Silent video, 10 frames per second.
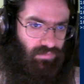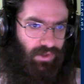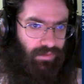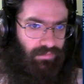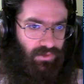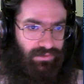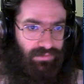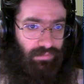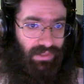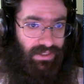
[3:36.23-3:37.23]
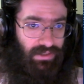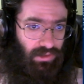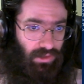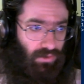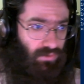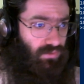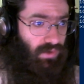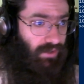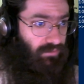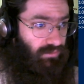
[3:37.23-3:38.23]
There's median low.
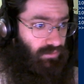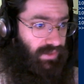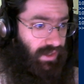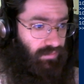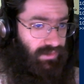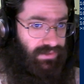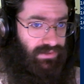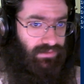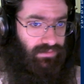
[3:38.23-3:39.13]
I don't know what that means.